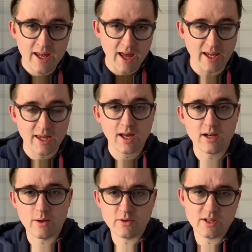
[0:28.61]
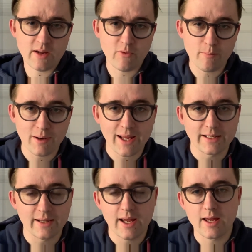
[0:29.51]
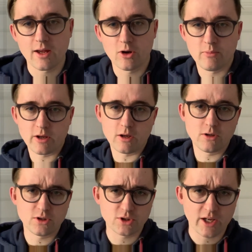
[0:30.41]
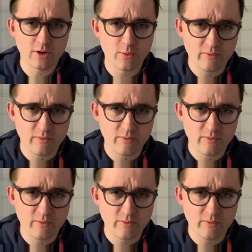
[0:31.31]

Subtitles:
Again, it was another blank day here on my YouTube channel.